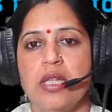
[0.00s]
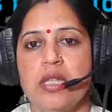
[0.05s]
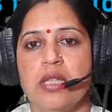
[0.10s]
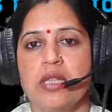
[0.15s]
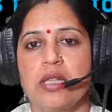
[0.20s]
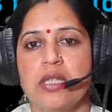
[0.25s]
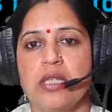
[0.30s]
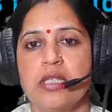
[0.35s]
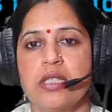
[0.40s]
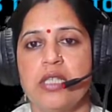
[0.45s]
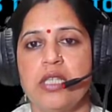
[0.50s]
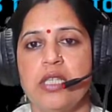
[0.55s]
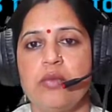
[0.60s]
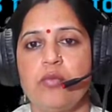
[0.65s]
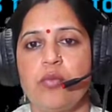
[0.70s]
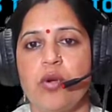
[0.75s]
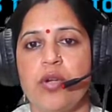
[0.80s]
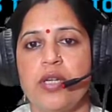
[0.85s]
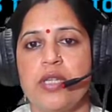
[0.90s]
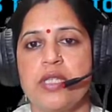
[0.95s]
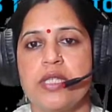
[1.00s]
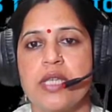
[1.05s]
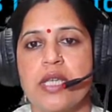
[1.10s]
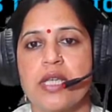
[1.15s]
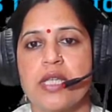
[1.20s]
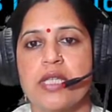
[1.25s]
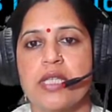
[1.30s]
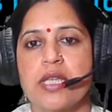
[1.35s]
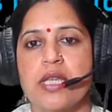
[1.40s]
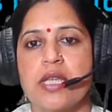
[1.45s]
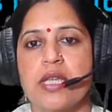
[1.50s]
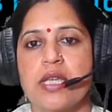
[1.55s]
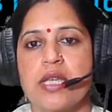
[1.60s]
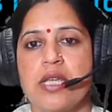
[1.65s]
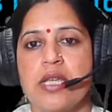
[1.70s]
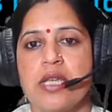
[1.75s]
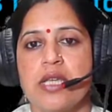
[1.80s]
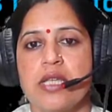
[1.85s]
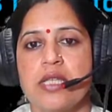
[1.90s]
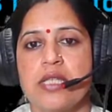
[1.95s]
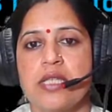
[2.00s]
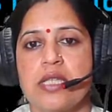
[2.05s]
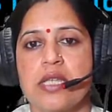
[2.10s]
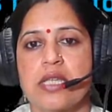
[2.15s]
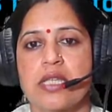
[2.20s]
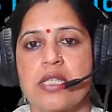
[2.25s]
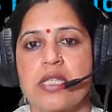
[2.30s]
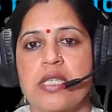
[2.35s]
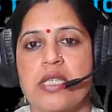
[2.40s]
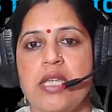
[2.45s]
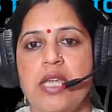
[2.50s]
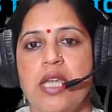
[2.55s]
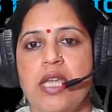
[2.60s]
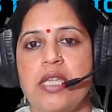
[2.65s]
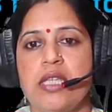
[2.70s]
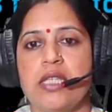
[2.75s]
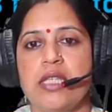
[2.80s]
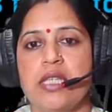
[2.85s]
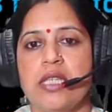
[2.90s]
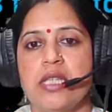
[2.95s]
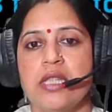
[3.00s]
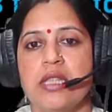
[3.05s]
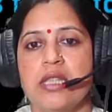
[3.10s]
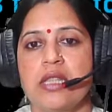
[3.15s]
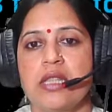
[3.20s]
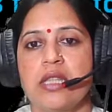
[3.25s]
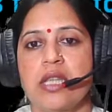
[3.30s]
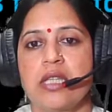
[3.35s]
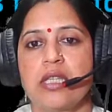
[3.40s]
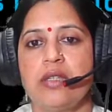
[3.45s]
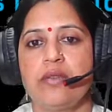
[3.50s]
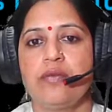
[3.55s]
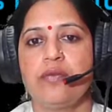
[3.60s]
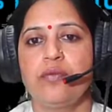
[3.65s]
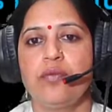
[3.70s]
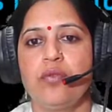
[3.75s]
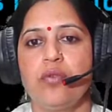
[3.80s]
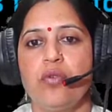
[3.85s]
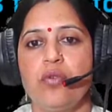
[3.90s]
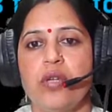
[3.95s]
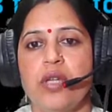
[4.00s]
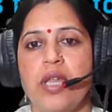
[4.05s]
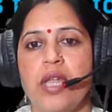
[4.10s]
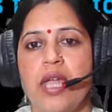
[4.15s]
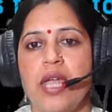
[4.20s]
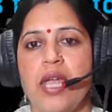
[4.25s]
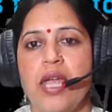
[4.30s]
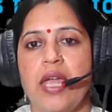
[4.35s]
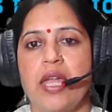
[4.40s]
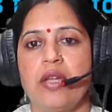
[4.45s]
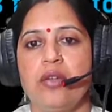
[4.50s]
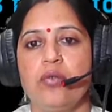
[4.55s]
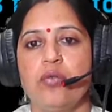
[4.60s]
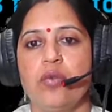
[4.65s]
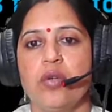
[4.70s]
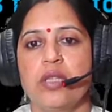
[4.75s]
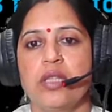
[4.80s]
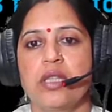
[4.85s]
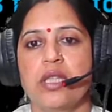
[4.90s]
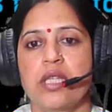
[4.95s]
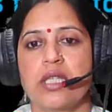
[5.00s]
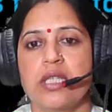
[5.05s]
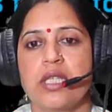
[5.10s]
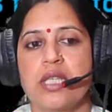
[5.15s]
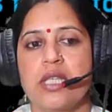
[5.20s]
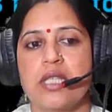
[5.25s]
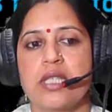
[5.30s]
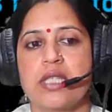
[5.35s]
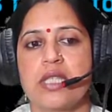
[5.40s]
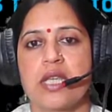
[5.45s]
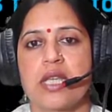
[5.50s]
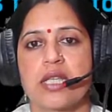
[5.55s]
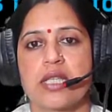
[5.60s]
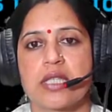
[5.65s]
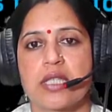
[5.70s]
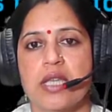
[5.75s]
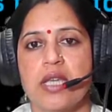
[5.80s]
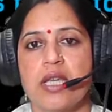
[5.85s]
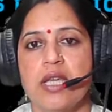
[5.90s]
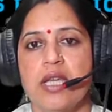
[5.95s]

13.6, 68, 34, and 136.